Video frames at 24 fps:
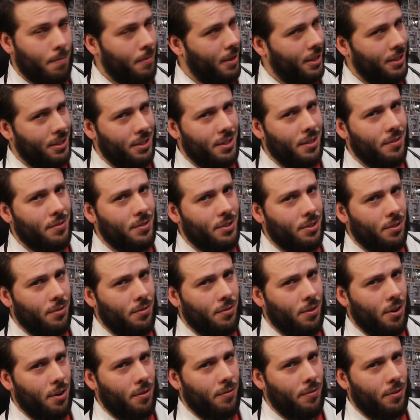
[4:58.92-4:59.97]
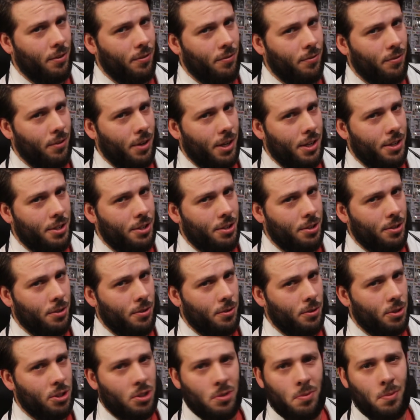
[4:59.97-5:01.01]
my stuff so far, feel free
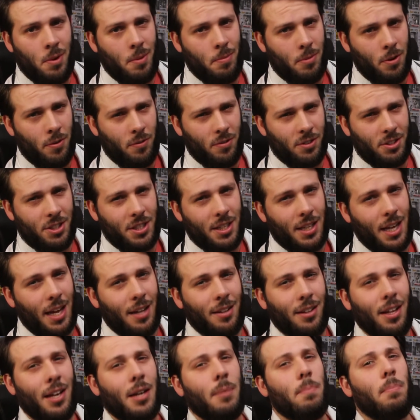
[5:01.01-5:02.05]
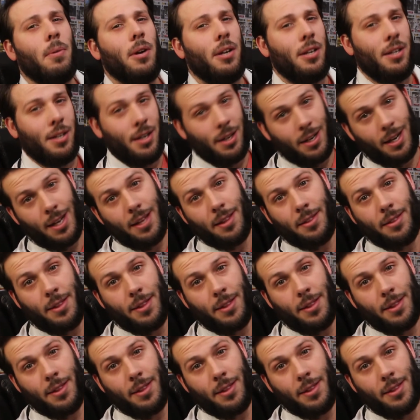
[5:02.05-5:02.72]
to swim over to that like button and hit